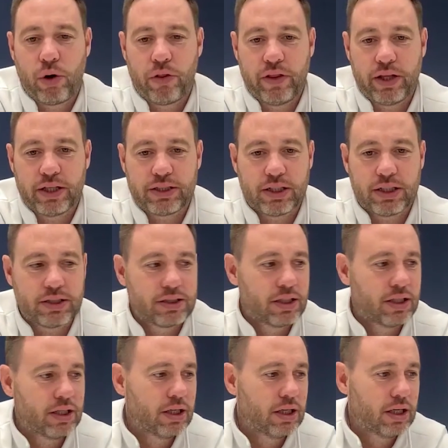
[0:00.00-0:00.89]
And this is
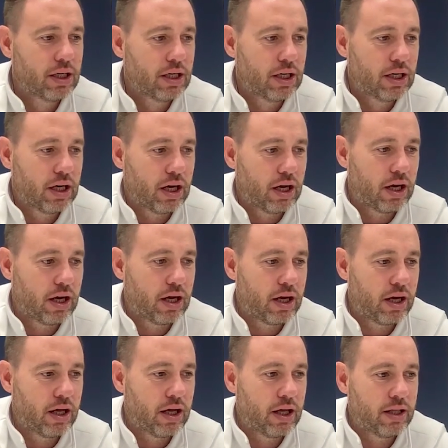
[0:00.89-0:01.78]

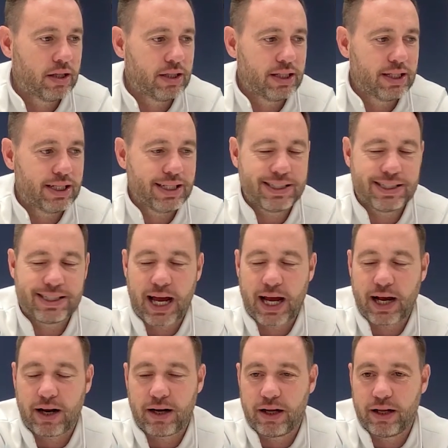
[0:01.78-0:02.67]

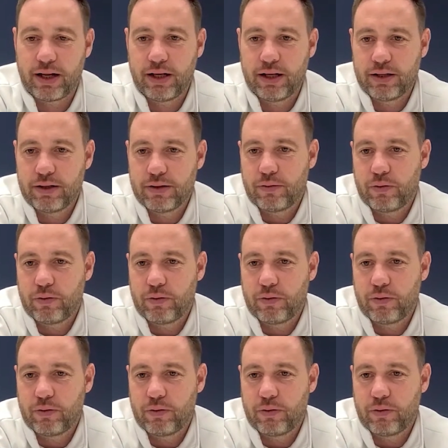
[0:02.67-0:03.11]
exactly